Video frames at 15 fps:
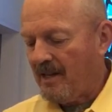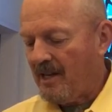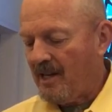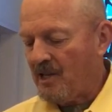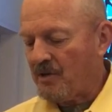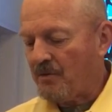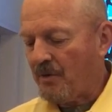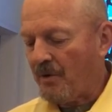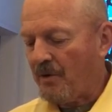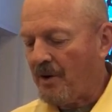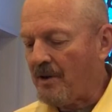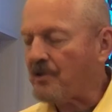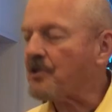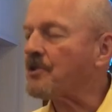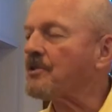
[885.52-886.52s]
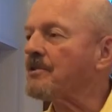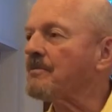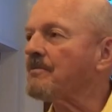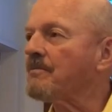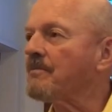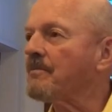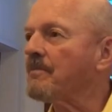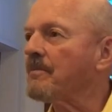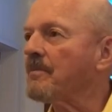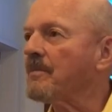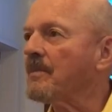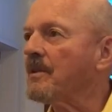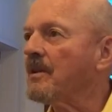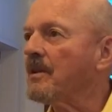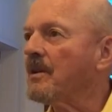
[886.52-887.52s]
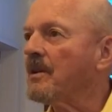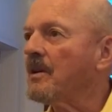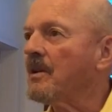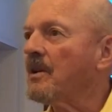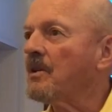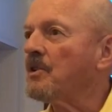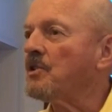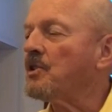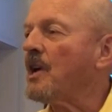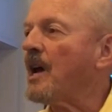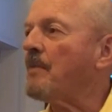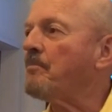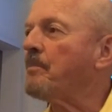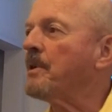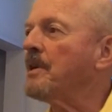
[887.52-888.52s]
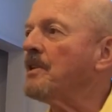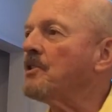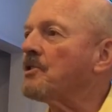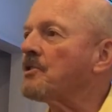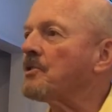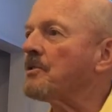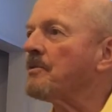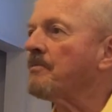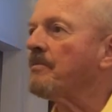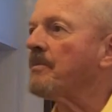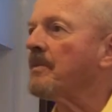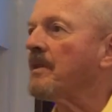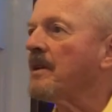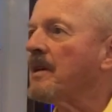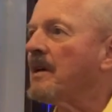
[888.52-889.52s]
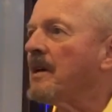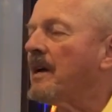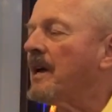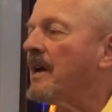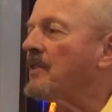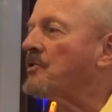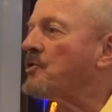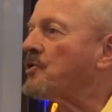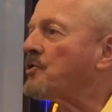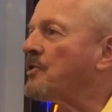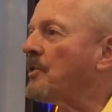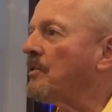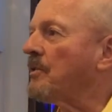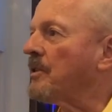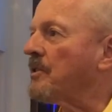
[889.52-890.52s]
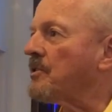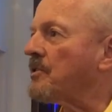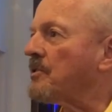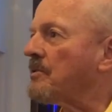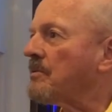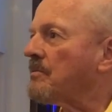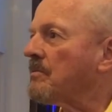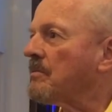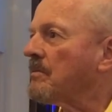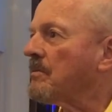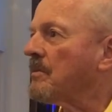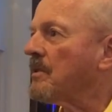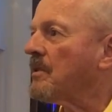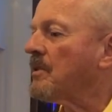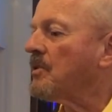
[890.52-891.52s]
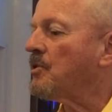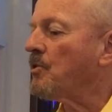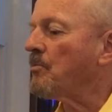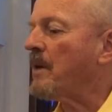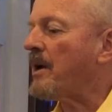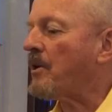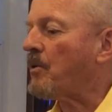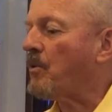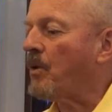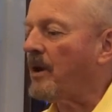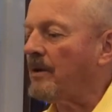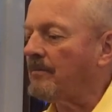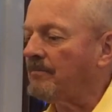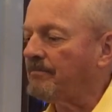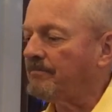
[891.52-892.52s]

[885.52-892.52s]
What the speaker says: is for us to have peace and stillness no matter what.